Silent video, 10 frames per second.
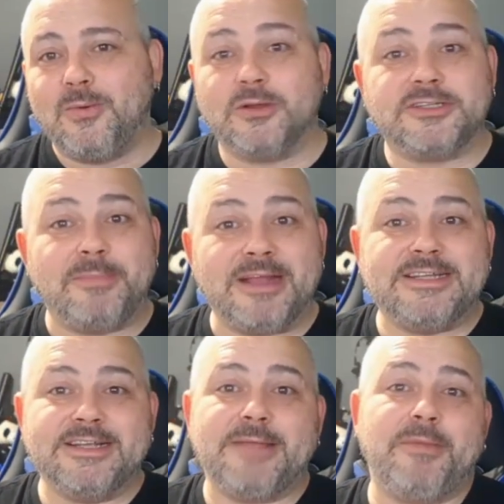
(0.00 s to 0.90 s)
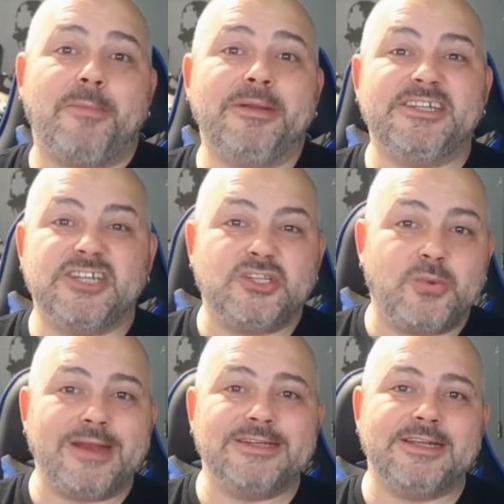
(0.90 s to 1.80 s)
What's the betting they publish
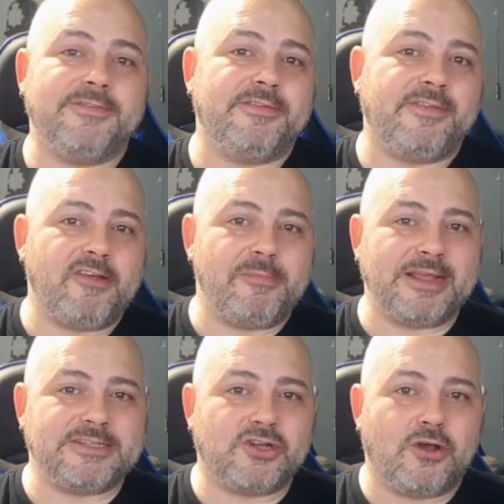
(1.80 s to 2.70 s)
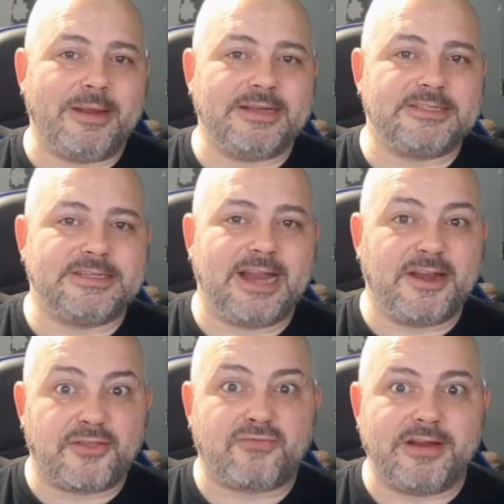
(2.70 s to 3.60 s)
20 of the very best comments
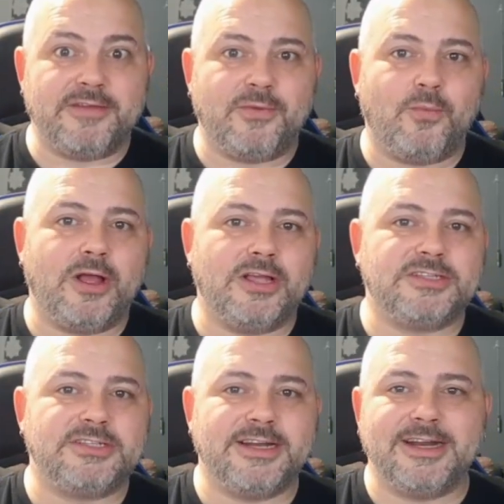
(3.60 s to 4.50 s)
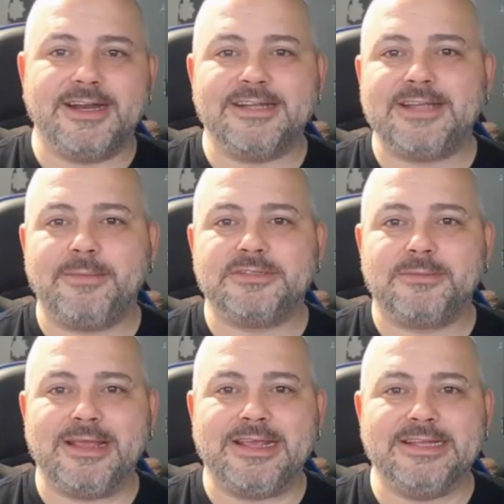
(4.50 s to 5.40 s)
and 3 of the worst in an attempt
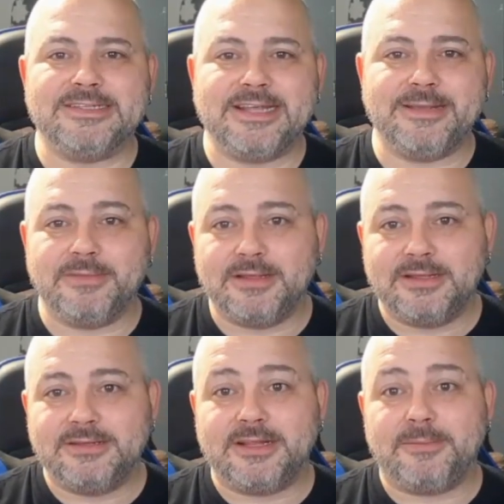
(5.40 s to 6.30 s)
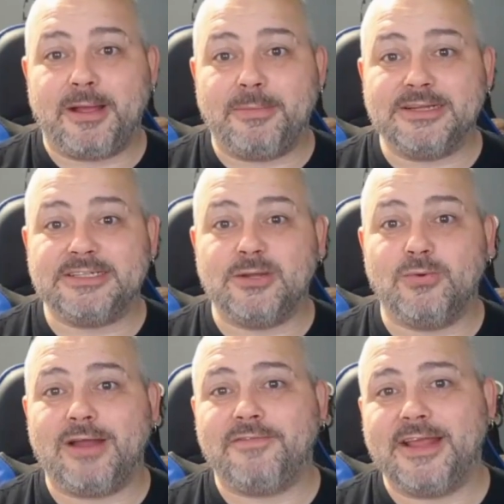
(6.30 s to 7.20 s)
to make it seem that the public
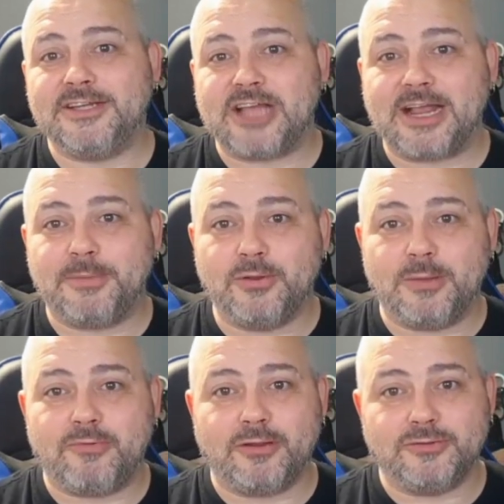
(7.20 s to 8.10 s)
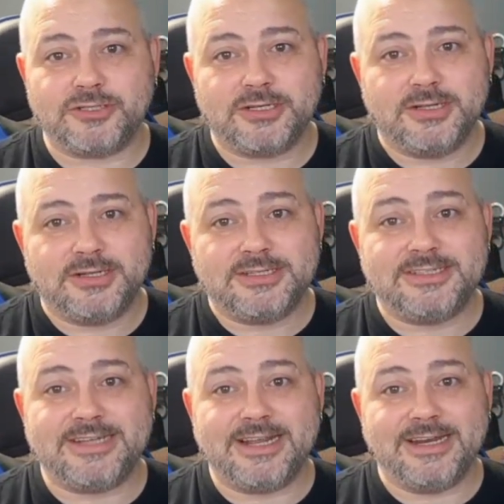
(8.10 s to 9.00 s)
still love their jackboot approach
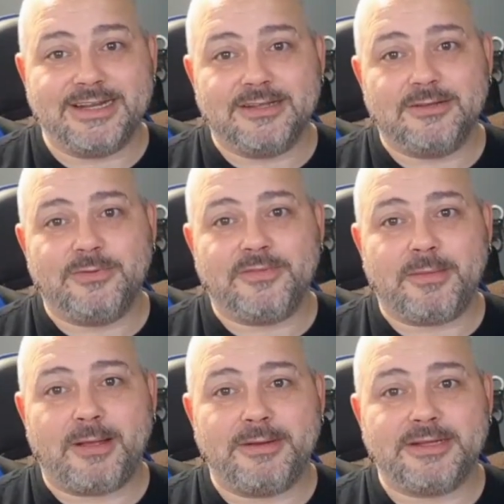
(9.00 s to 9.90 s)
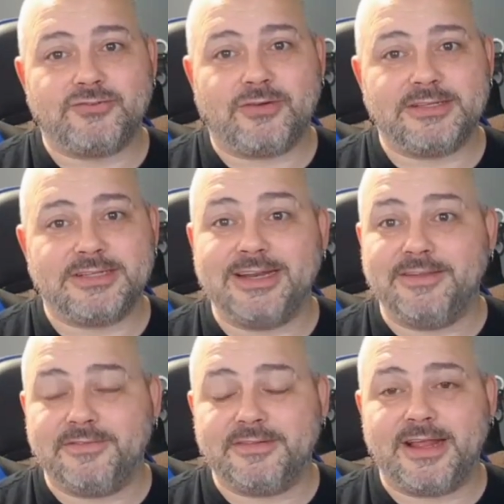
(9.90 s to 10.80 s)
to dealing with the public trying to
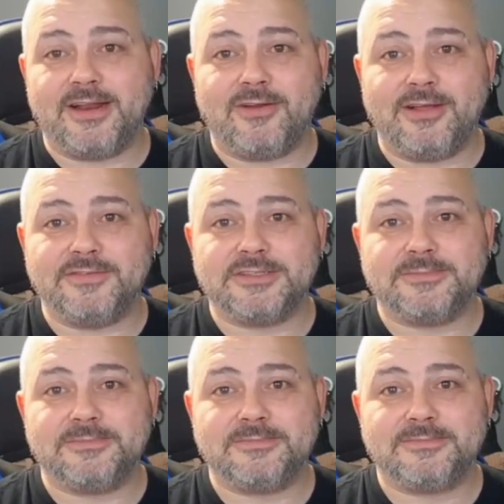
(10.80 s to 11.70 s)
live their lives.